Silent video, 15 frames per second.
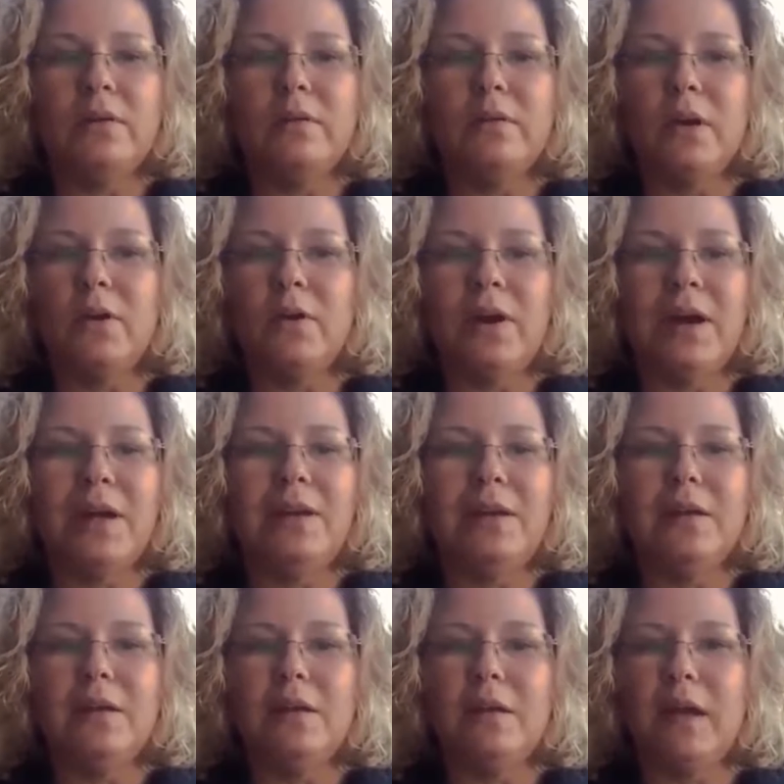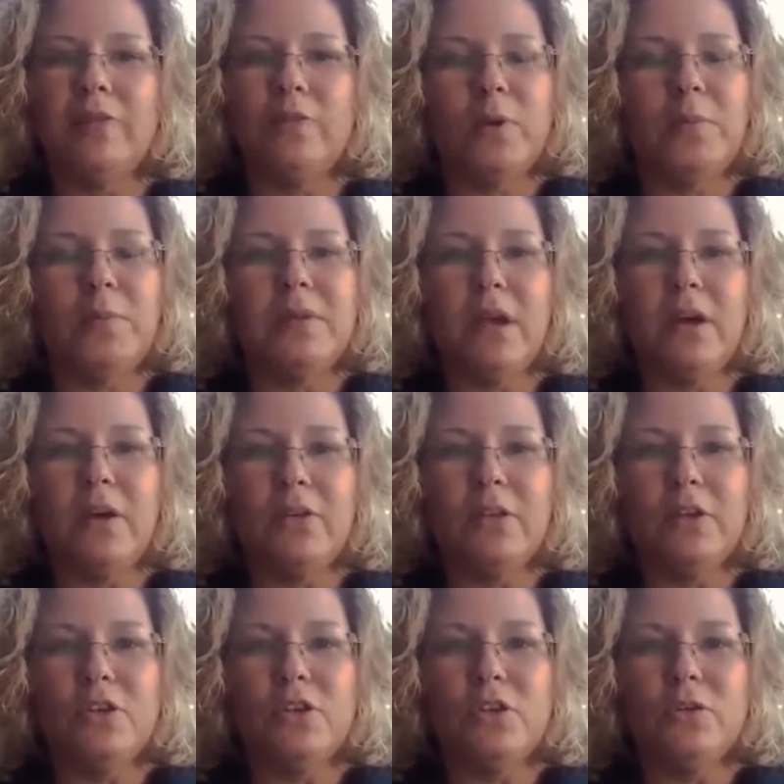So I deal a lot of women's health
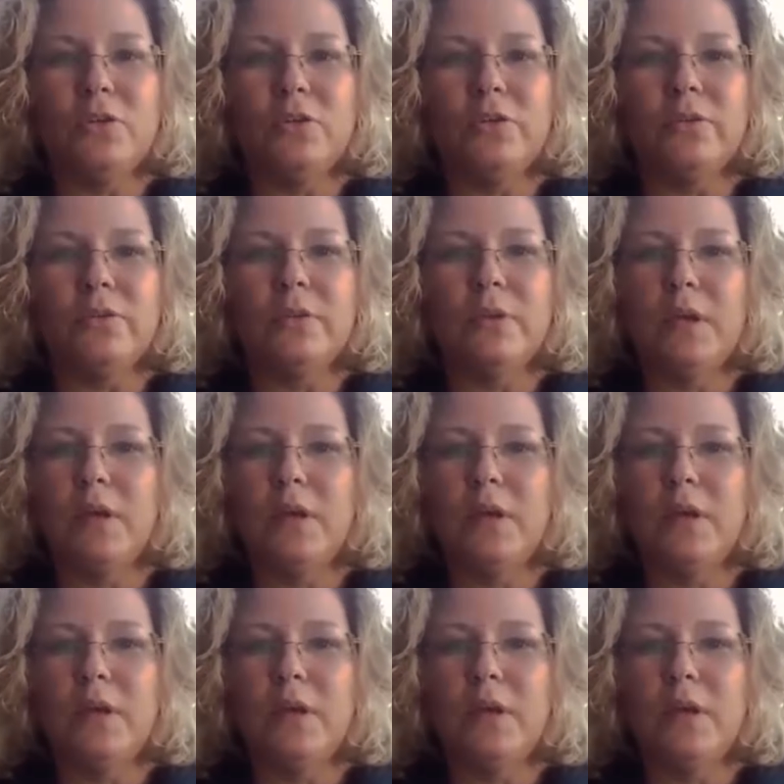issues,